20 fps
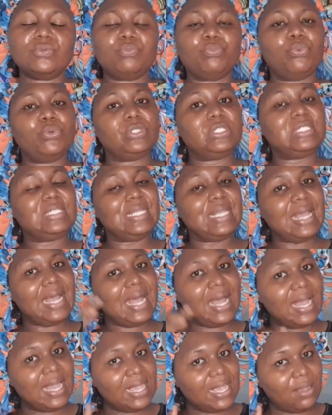both the
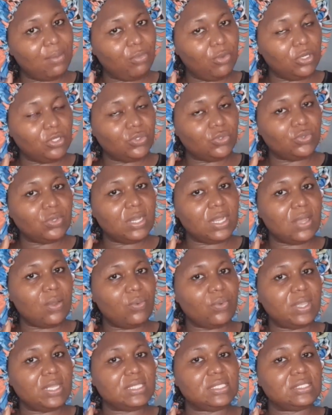higher molecular
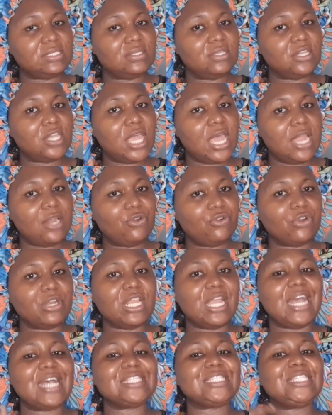weight
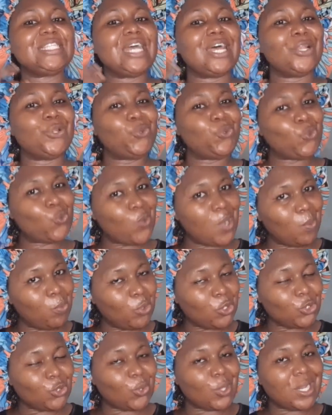hyaluronic acid and lower
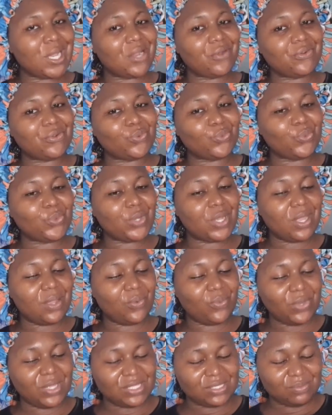molecular
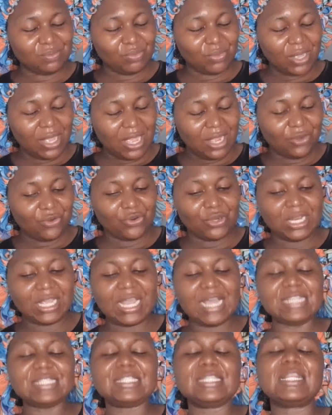weight hyaluronic
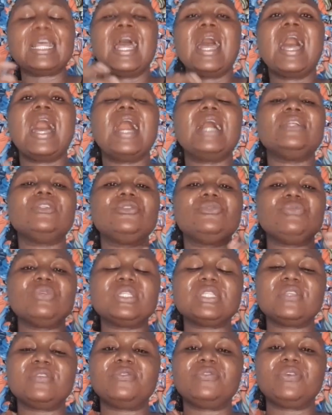acid. And the
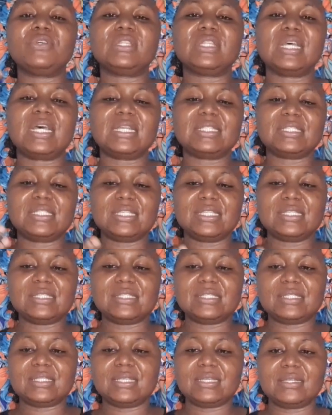reason for that
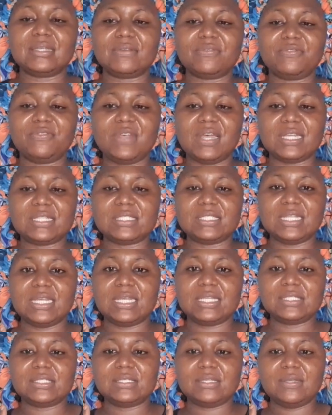is the fact
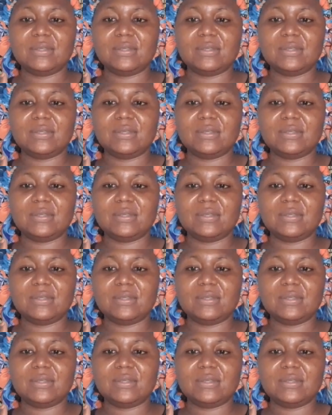that